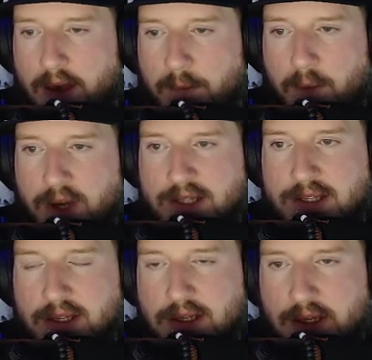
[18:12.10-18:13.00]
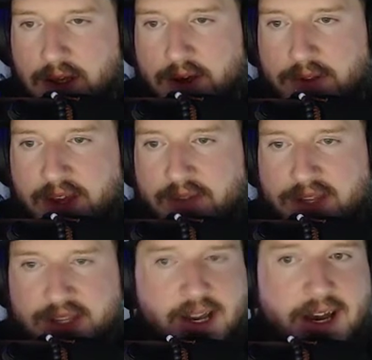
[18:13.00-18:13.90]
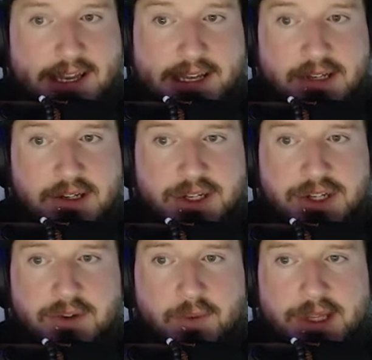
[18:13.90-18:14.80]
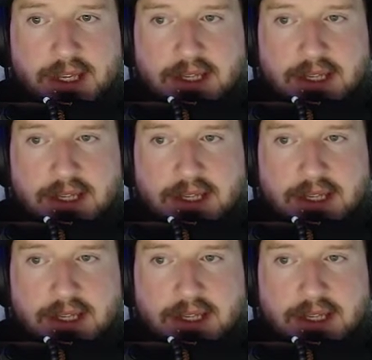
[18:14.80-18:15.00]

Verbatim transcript: What they've decided to do with this